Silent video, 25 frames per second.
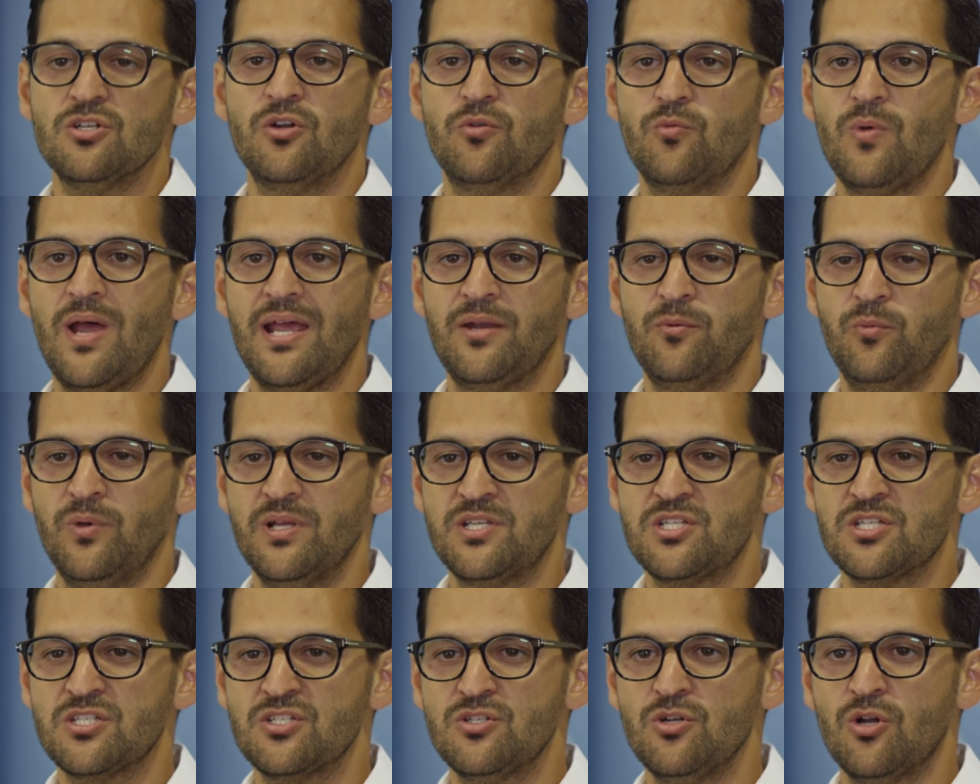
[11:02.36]
right. We're
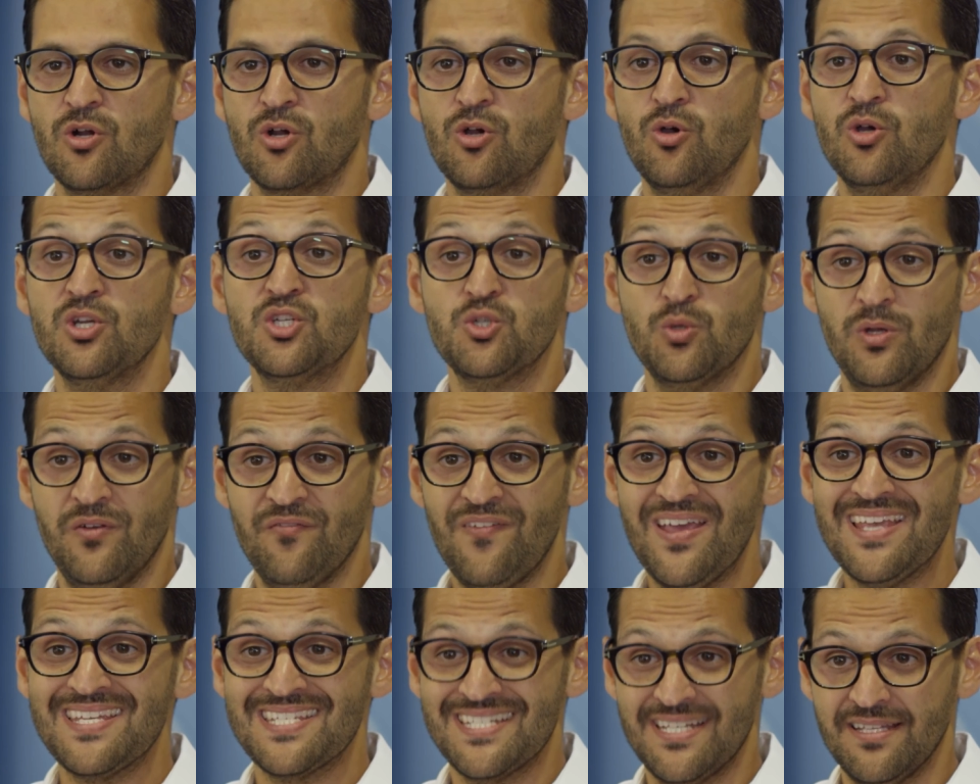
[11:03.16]
just not going to
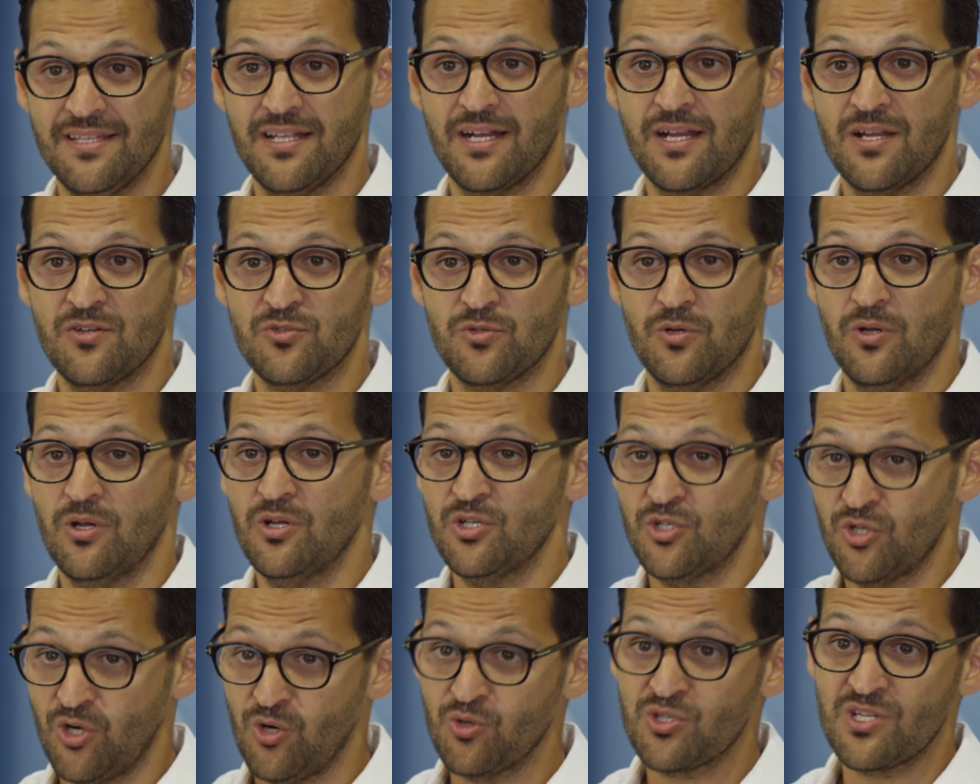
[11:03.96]
invest in the country. We're
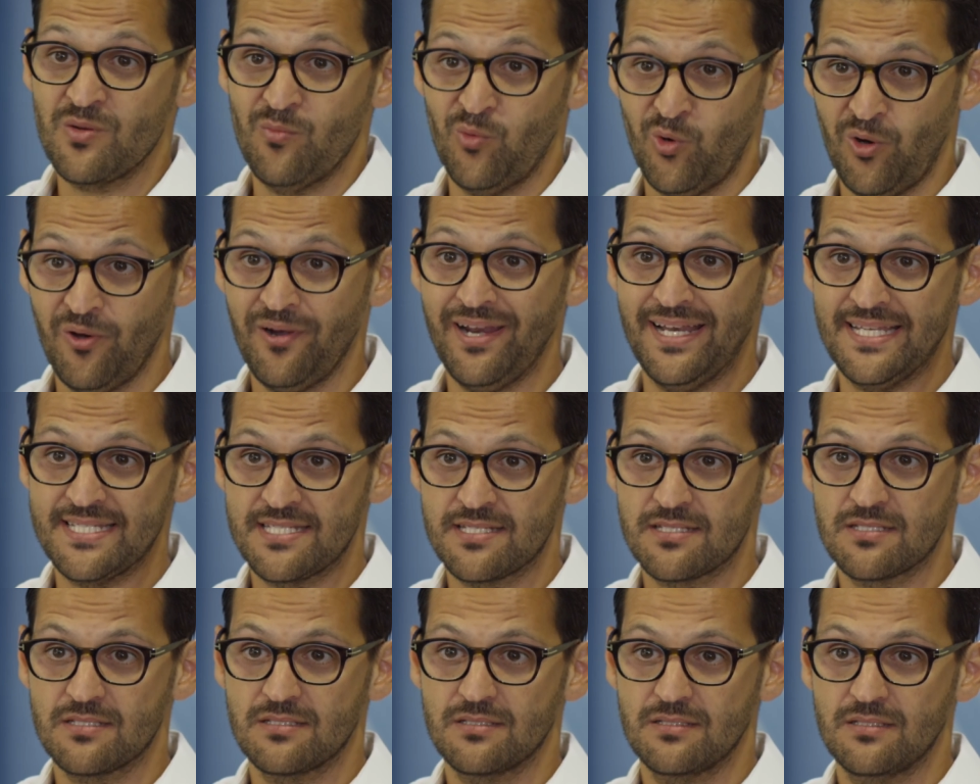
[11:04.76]
going to go somewhere
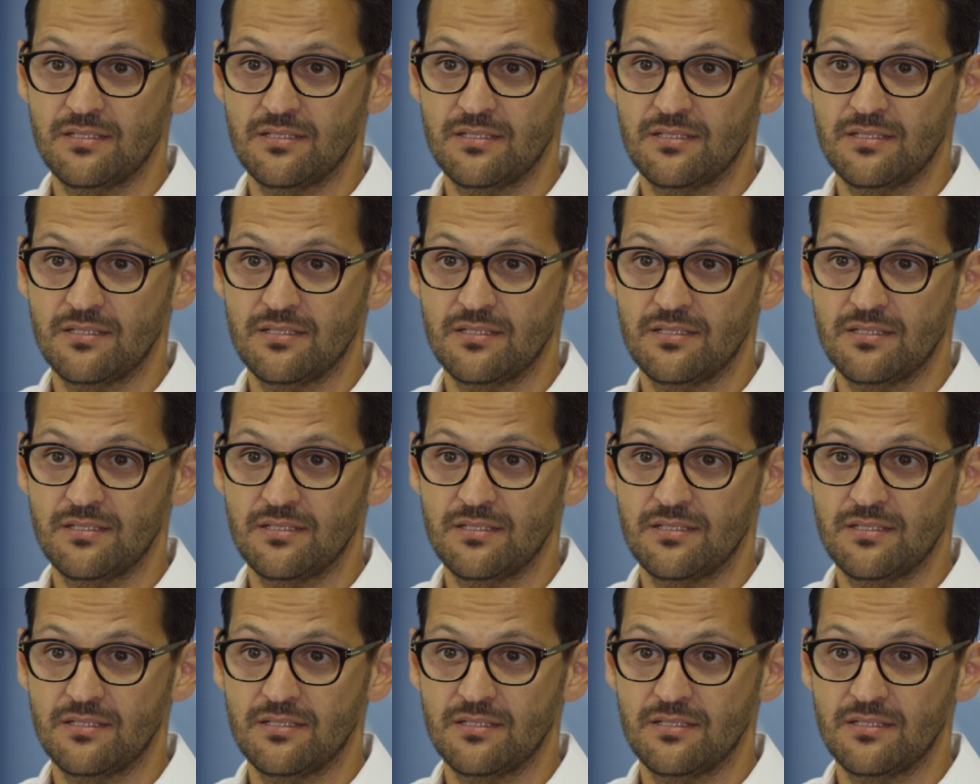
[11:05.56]
else.